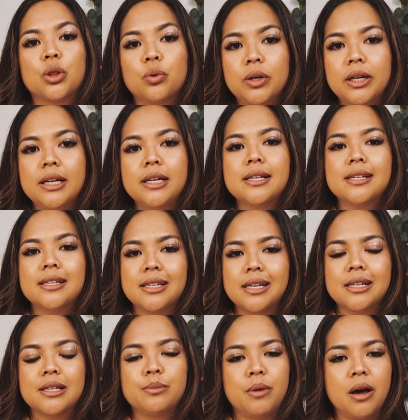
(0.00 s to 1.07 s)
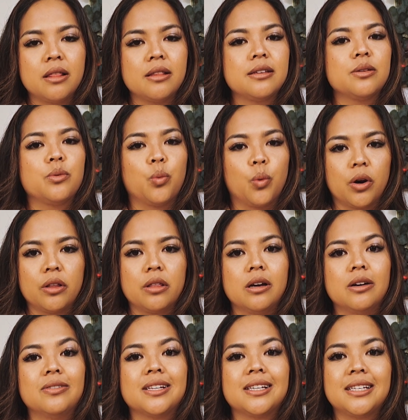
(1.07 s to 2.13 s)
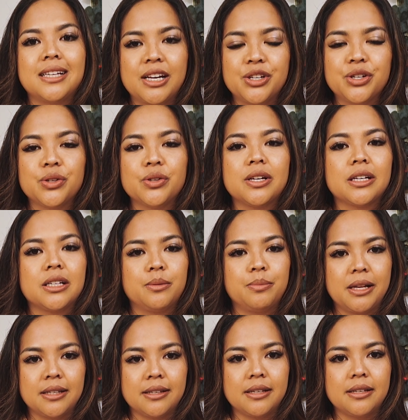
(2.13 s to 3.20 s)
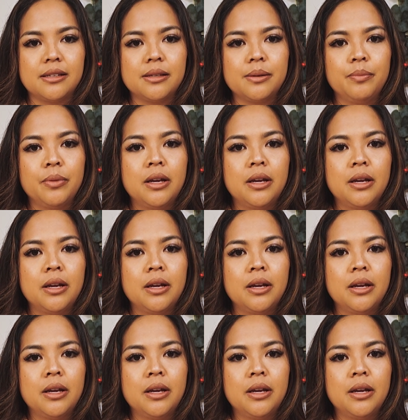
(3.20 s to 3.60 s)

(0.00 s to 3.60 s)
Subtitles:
3 to 6 months worth of essential expenses.